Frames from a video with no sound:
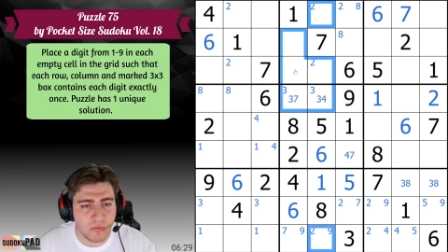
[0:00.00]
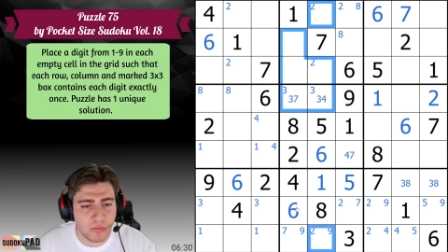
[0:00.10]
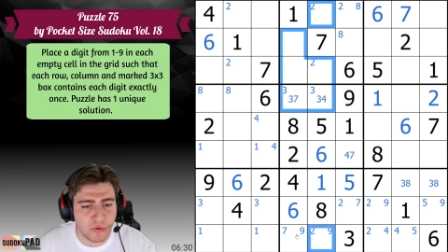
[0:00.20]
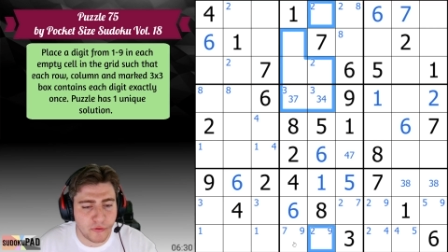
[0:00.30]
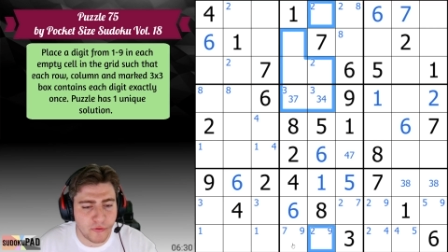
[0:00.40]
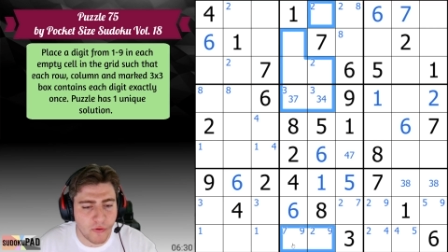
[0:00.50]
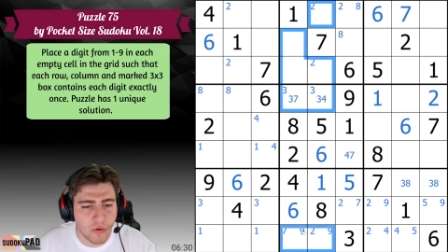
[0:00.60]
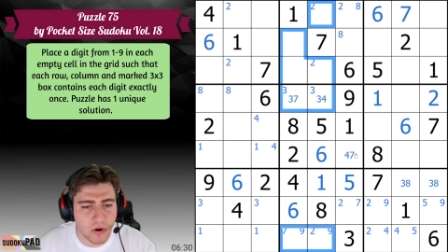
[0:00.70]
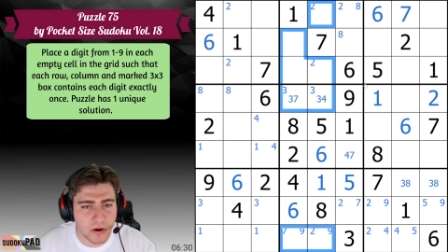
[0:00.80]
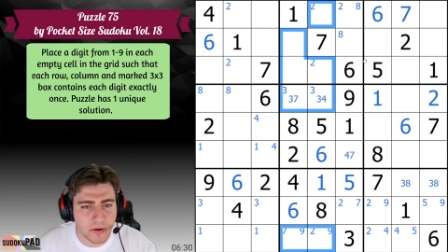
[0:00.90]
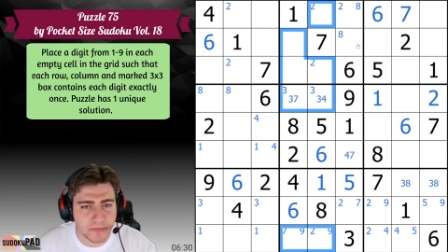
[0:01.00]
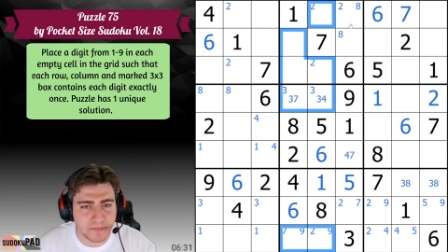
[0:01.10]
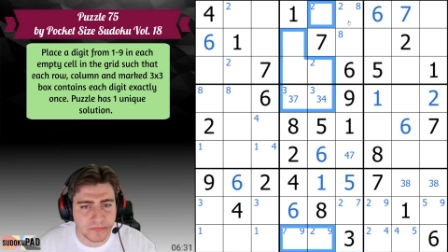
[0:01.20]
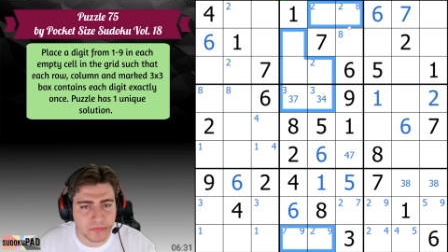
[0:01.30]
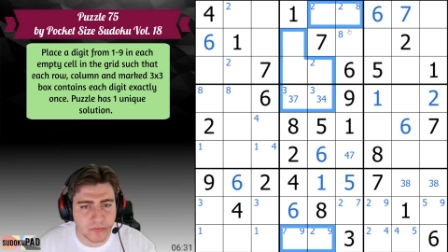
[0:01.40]
before
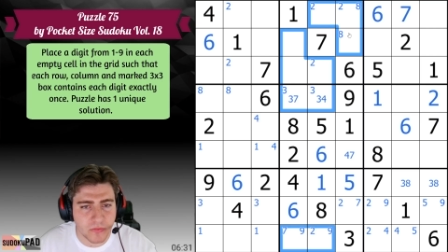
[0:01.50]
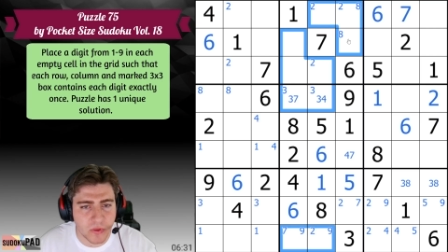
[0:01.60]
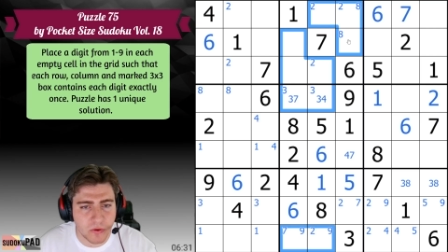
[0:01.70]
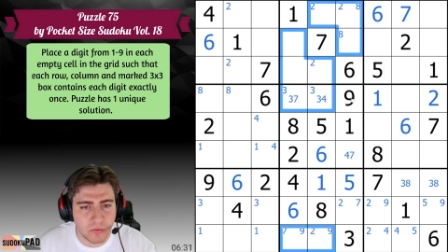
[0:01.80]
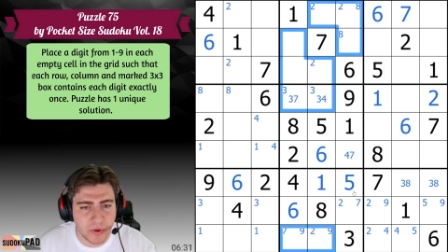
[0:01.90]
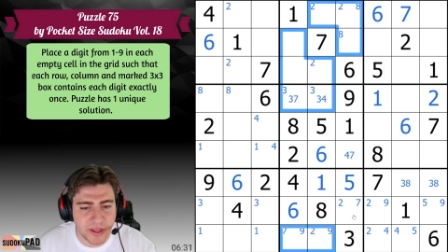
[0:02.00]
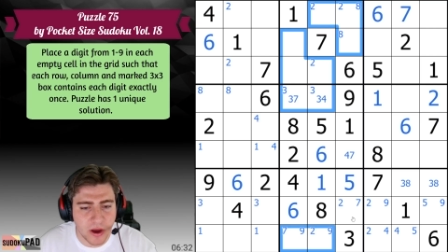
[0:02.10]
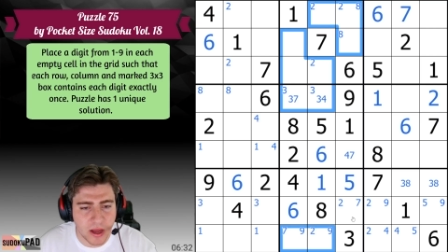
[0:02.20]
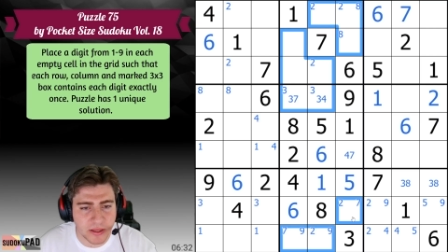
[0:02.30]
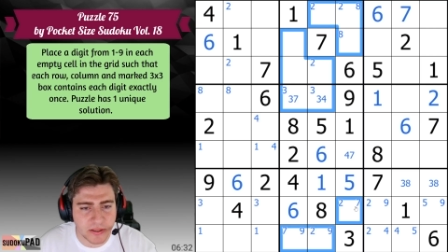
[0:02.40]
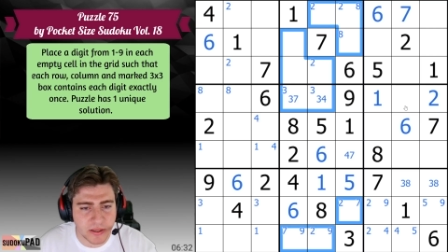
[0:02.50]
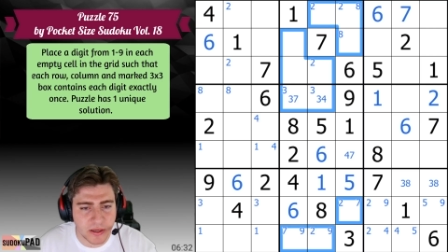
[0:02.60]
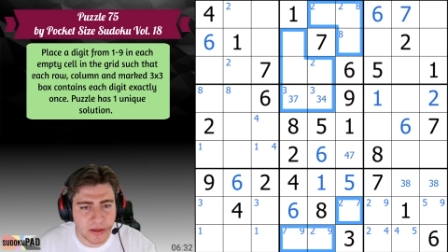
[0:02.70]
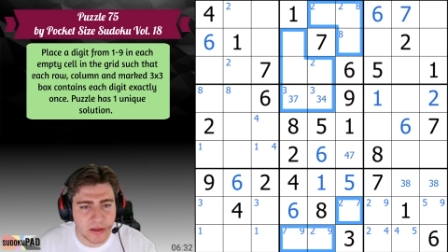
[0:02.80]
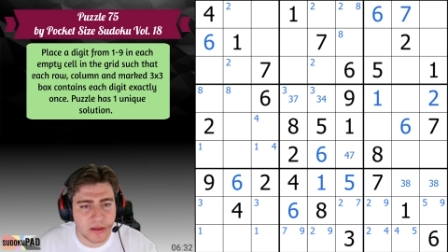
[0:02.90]
we got
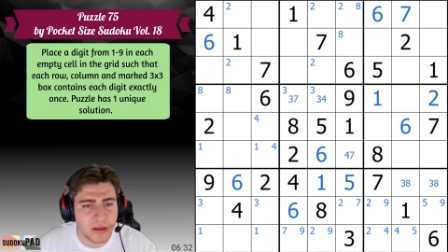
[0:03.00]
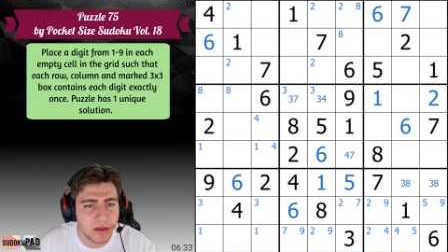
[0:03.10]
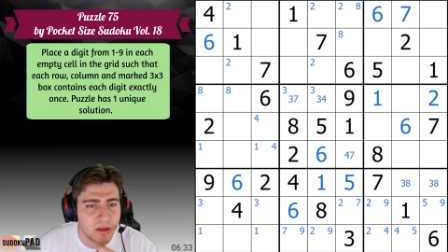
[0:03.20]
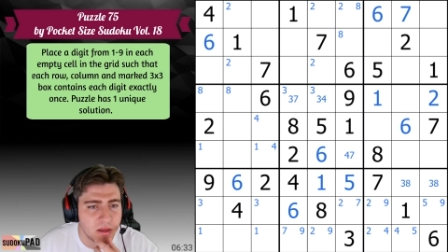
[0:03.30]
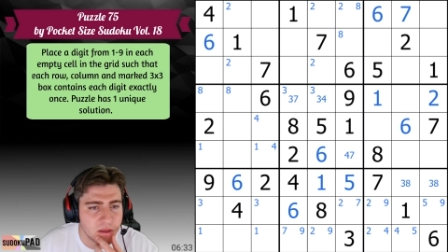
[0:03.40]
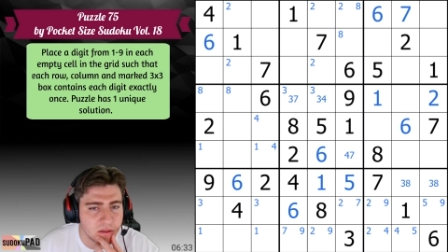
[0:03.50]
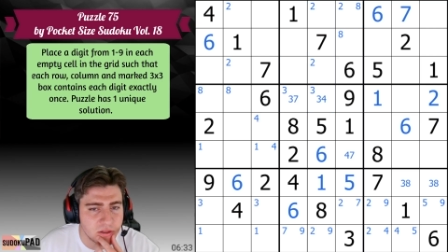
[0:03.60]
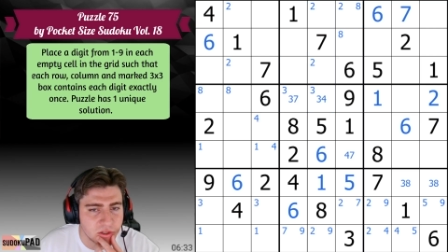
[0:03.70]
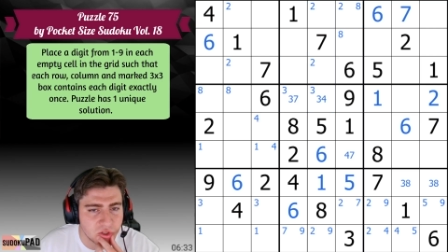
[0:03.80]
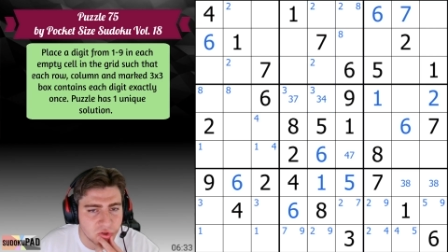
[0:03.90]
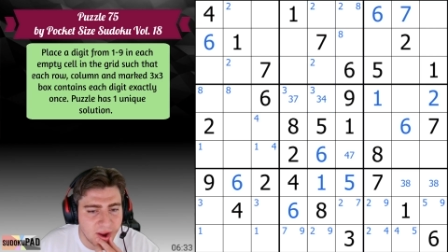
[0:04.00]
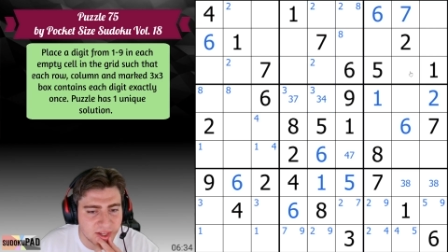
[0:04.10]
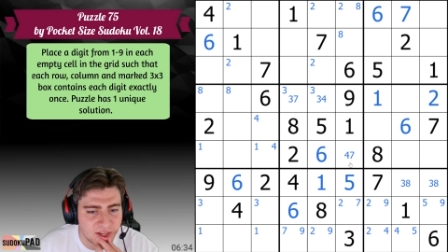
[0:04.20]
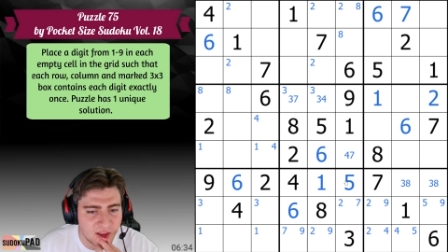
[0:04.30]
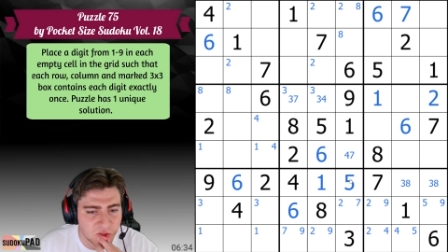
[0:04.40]

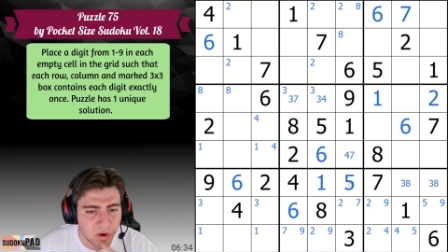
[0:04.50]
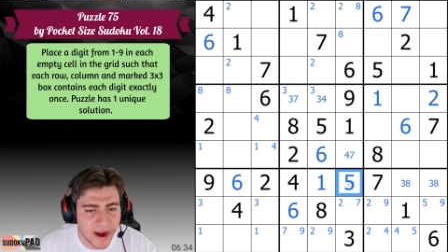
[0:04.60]
distracted elsewhere.